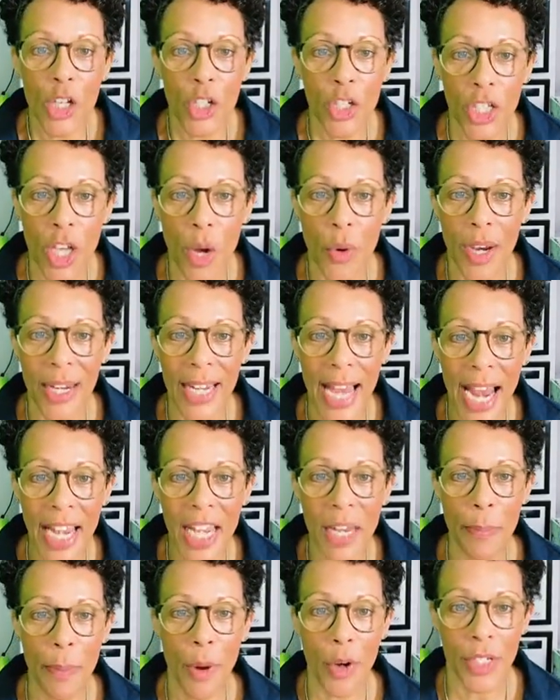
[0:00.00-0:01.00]
So, can
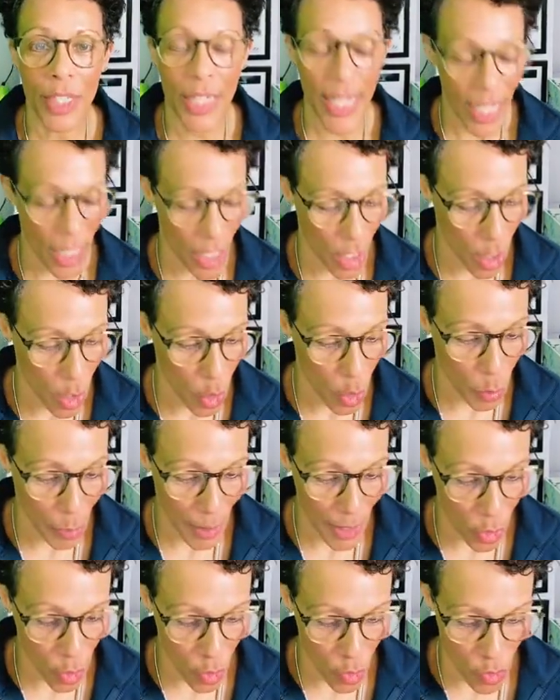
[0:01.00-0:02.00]
anybody who's
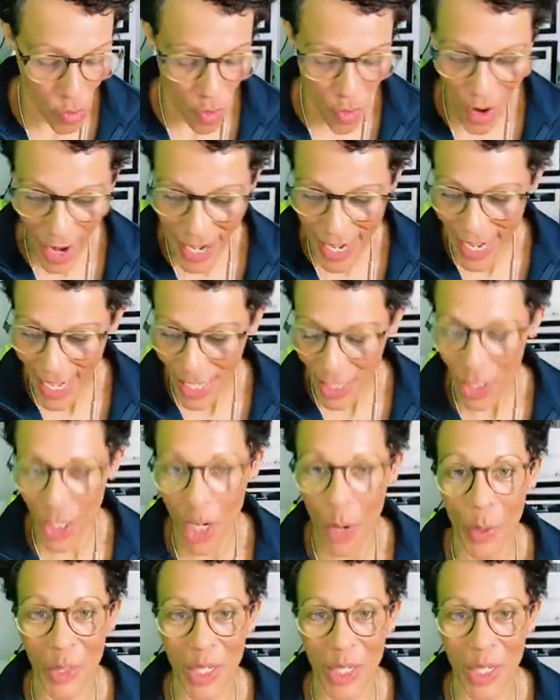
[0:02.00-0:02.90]
been trying to go